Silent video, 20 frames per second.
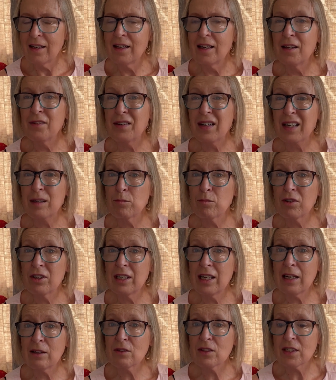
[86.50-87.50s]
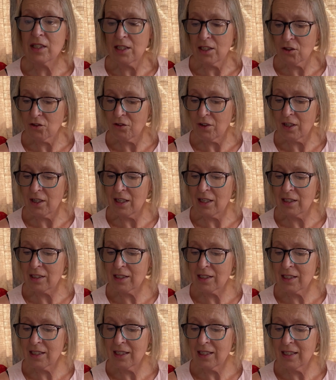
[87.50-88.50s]
if I can pronounce this
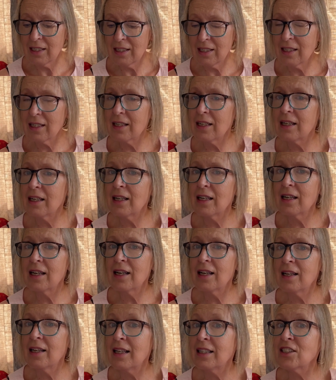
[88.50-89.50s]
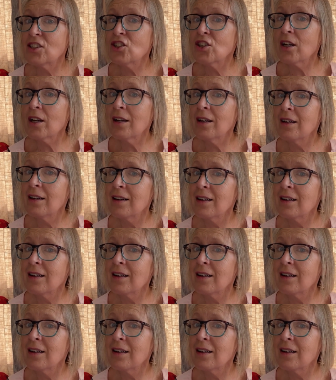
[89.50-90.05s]
right, Leschuk,